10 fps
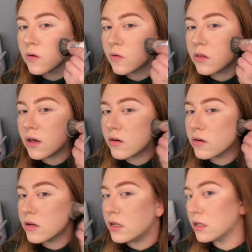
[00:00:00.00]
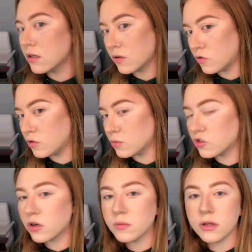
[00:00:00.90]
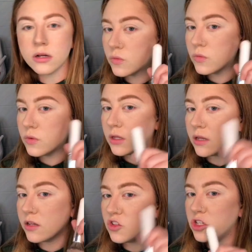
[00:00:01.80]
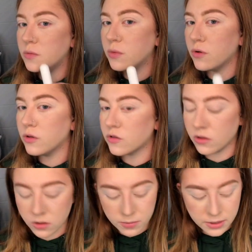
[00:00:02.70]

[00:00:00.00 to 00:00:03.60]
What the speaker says: without creating like a super sharp line. Now that cheekbone looks a little bit